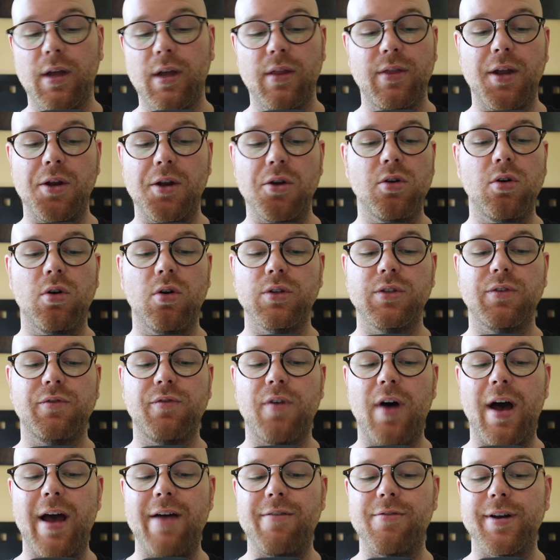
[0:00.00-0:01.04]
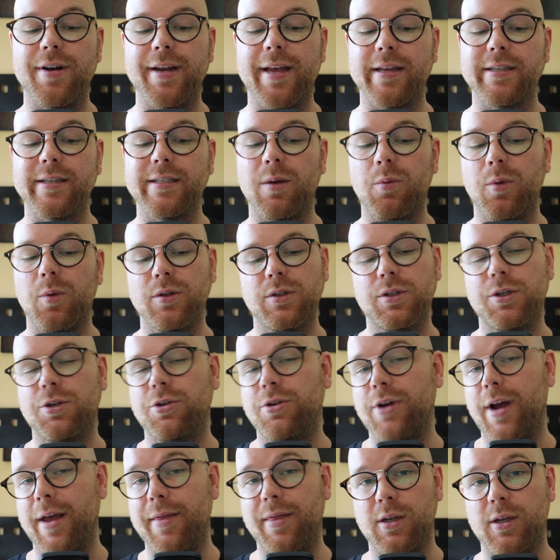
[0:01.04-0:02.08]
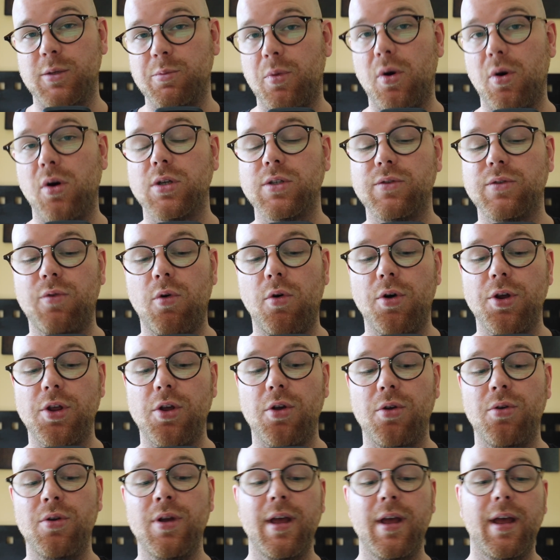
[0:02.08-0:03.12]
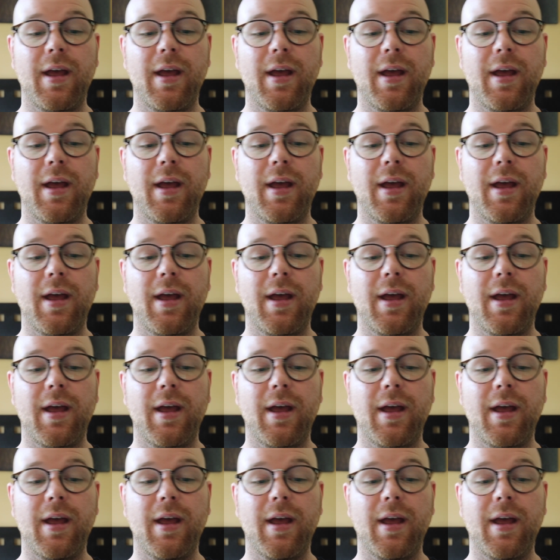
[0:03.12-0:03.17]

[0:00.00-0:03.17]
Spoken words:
Then you can go onto Fiverr and get someone to create this box for you,